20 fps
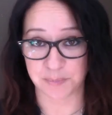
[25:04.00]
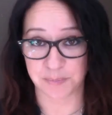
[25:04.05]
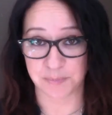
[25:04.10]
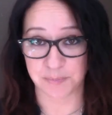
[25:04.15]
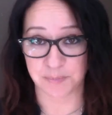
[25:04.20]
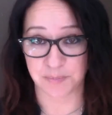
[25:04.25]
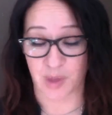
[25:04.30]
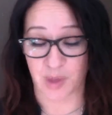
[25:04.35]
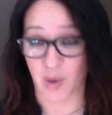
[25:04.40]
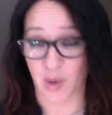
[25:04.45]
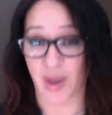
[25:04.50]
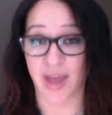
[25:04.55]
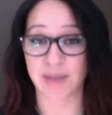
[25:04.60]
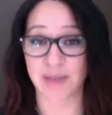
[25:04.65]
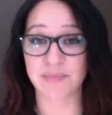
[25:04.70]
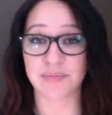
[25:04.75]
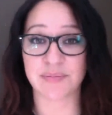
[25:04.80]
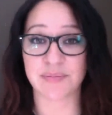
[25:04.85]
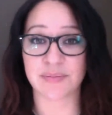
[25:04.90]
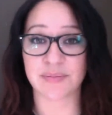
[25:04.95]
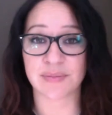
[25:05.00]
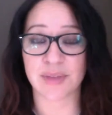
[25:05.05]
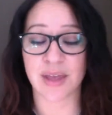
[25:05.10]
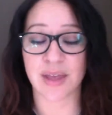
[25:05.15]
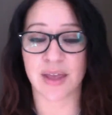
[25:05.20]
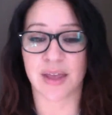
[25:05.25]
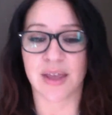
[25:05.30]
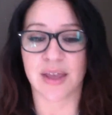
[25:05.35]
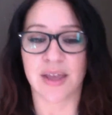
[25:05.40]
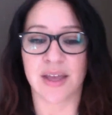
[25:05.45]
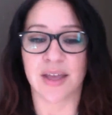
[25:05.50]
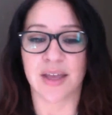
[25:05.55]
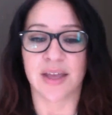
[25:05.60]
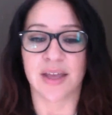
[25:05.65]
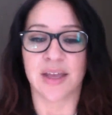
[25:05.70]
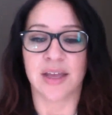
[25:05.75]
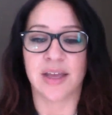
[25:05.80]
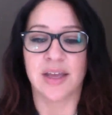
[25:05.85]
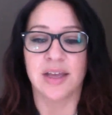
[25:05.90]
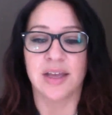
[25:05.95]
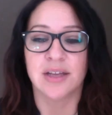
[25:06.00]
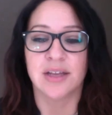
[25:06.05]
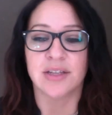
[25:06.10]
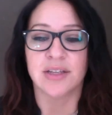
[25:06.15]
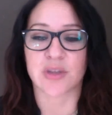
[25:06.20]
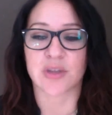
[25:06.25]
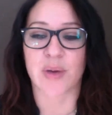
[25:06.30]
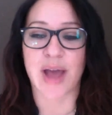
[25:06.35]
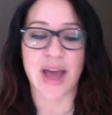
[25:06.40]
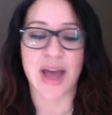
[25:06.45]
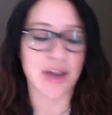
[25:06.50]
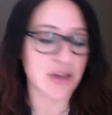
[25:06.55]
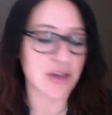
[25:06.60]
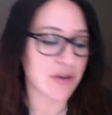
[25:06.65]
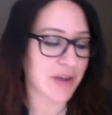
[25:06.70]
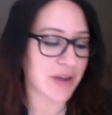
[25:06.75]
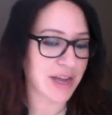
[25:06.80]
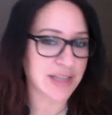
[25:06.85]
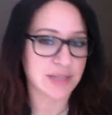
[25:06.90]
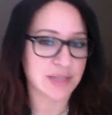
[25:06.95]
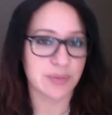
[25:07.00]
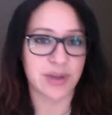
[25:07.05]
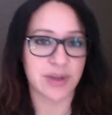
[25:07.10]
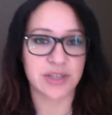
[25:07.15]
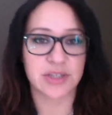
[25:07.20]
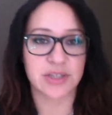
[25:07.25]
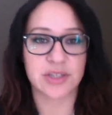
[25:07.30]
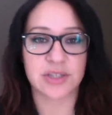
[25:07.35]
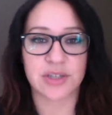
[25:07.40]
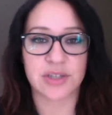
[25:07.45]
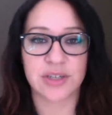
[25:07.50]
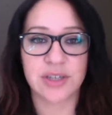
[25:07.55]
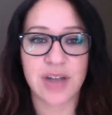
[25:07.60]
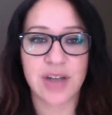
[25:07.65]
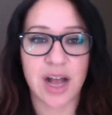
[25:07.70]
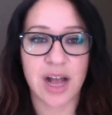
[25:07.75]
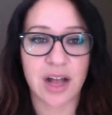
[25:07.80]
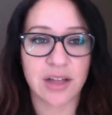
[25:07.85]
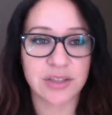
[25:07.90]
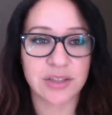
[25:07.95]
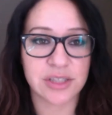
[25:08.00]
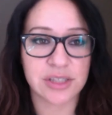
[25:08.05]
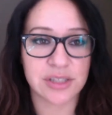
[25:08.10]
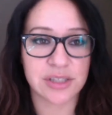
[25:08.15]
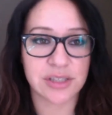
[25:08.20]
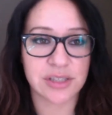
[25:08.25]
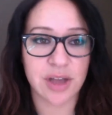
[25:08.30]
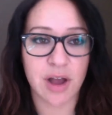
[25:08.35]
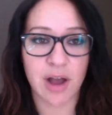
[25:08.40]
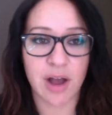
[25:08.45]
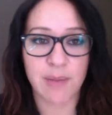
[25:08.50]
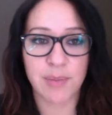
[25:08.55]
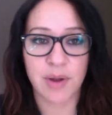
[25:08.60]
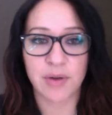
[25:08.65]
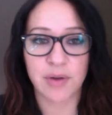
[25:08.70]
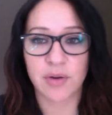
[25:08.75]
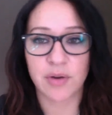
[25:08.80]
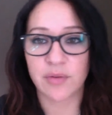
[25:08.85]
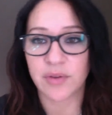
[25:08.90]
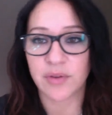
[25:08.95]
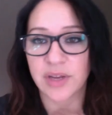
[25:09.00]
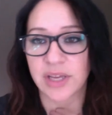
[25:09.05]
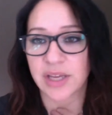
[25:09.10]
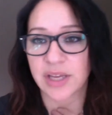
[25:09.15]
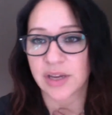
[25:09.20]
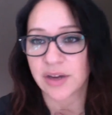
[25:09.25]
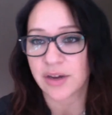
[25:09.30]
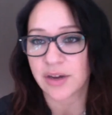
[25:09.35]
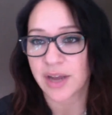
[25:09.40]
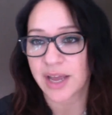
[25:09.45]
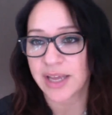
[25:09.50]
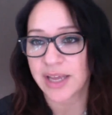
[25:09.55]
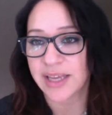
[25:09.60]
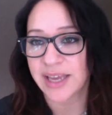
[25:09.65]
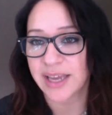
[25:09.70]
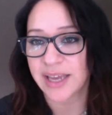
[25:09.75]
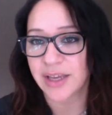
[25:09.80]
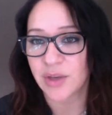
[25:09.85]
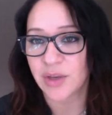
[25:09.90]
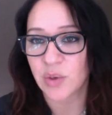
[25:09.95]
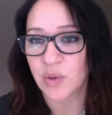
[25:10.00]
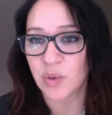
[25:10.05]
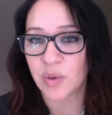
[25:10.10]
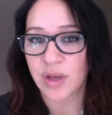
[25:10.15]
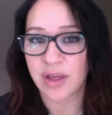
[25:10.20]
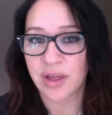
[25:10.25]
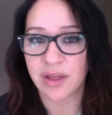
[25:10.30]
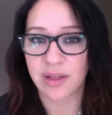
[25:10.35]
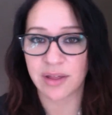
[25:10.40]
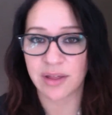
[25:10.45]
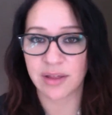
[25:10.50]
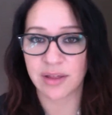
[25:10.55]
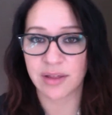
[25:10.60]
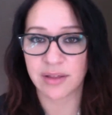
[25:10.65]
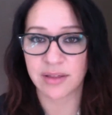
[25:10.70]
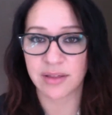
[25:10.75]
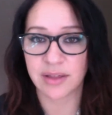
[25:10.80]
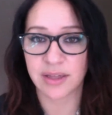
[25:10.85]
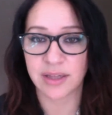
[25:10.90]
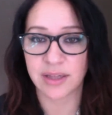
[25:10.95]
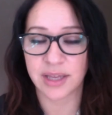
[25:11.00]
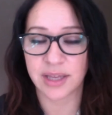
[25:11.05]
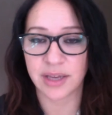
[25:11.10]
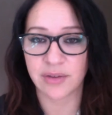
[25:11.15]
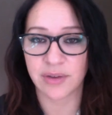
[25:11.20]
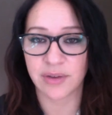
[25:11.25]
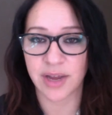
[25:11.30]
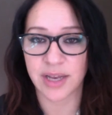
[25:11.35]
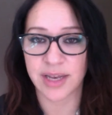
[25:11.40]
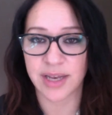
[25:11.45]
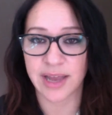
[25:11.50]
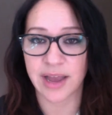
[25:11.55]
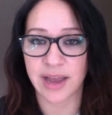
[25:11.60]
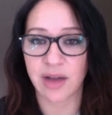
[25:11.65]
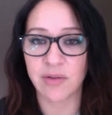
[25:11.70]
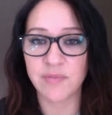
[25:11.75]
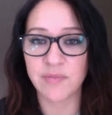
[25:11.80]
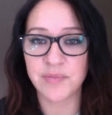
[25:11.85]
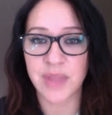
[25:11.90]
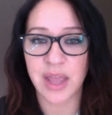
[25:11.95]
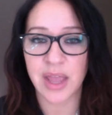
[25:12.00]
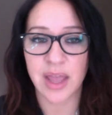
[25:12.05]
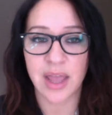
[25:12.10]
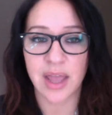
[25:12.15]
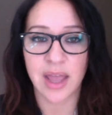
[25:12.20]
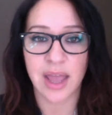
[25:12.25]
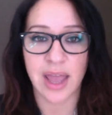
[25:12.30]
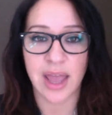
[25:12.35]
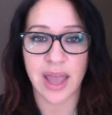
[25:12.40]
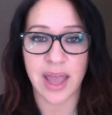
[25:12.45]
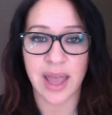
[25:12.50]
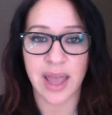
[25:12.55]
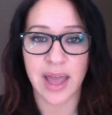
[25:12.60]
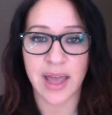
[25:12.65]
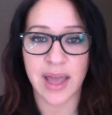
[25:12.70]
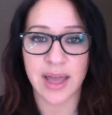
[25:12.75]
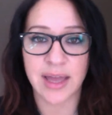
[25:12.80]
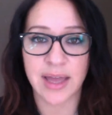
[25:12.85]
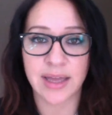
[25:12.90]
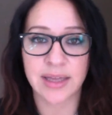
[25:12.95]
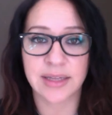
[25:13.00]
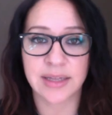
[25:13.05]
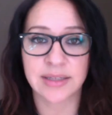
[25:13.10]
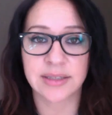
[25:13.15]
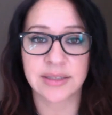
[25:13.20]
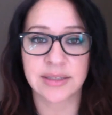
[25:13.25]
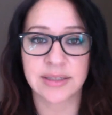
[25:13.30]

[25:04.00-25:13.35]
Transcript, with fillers: Okay. So how do you guys register? I'll just hop on over here and get you the link right now. And